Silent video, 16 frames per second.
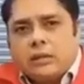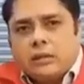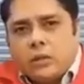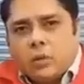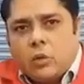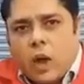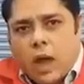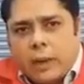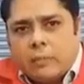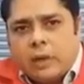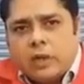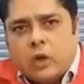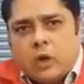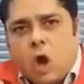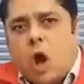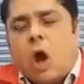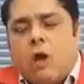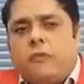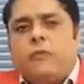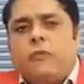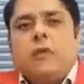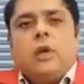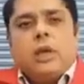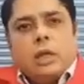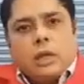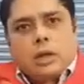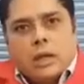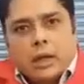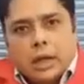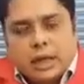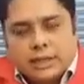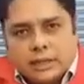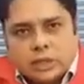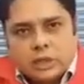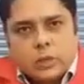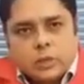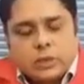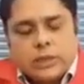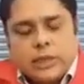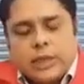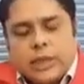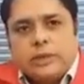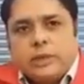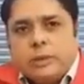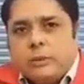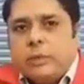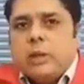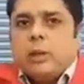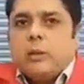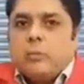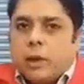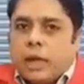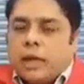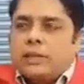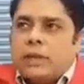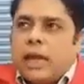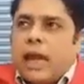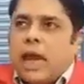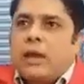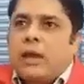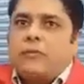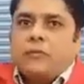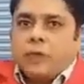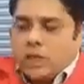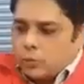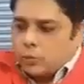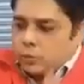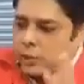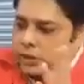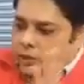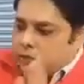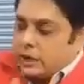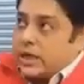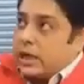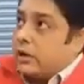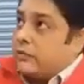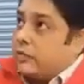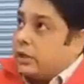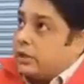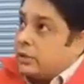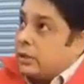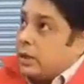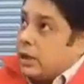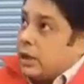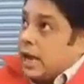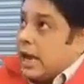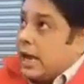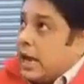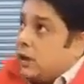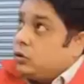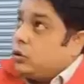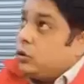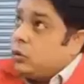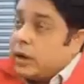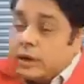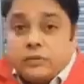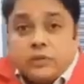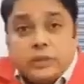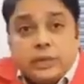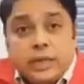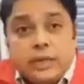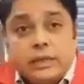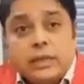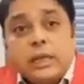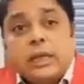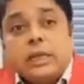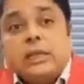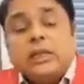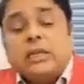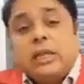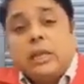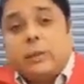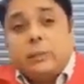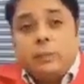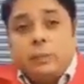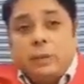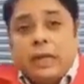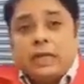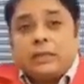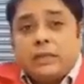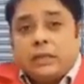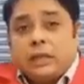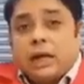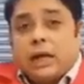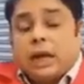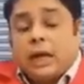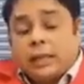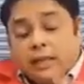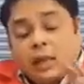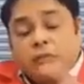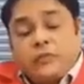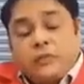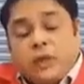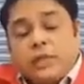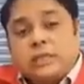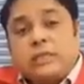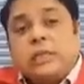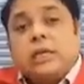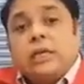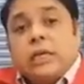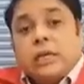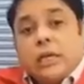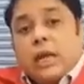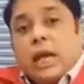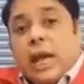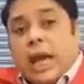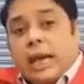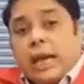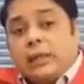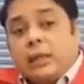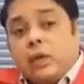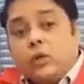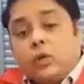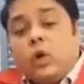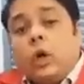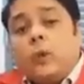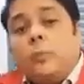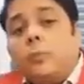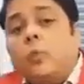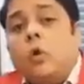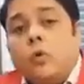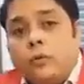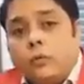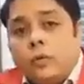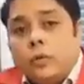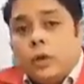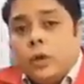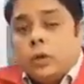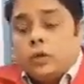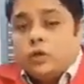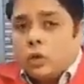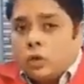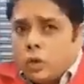requirement of distinguishing agent, plus they have very specific coverage, and as you would have seen, these are placed, they are fixed and they do not move. So